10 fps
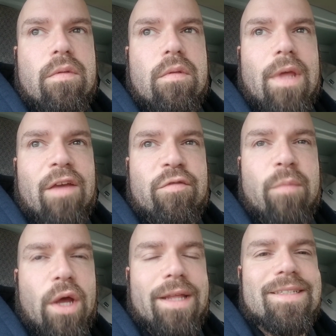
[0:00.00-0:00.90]

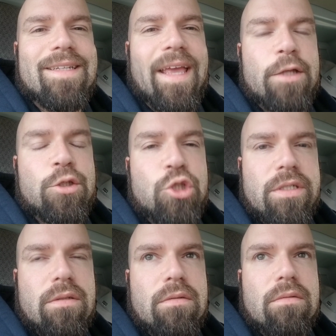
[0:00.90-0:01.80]
FMOD as an
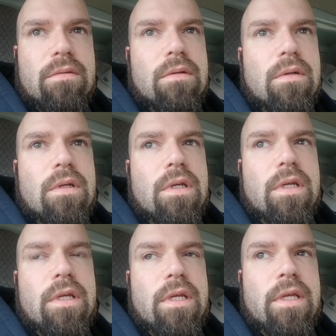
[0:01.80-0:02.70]
engine,
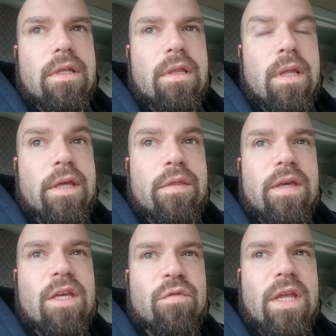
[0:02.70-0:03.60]
like
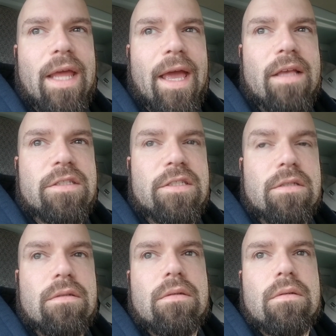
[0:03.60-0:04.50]
think of it as
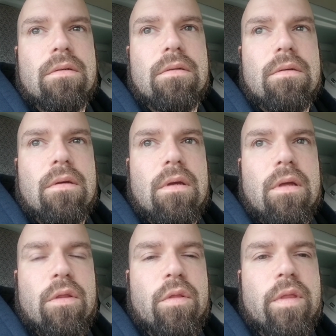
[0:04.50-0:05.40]

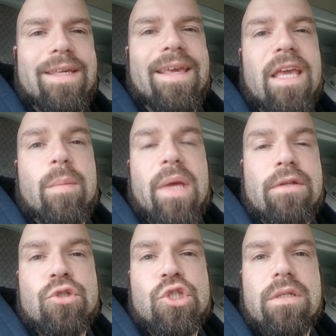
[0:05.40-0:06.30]
the game
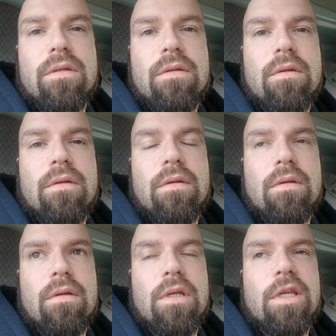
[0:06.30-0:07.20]
engine
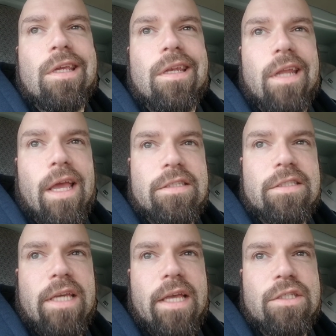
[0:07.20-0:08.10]
in
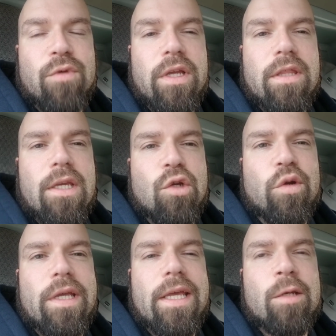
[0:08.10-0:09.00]
SCS, right? They
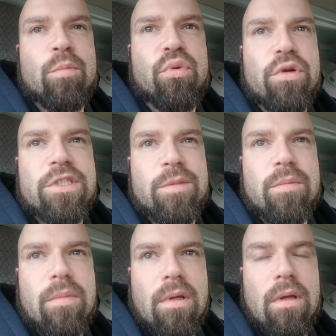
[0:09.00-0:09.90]
created
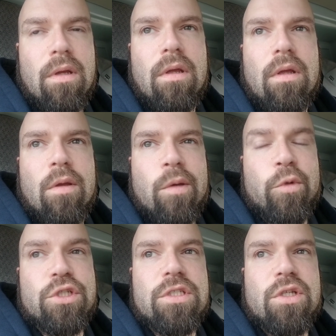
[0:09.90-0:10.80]
Prism,
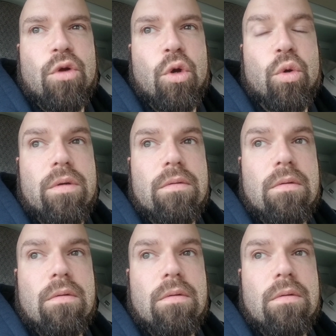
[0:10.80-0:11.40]
which is their own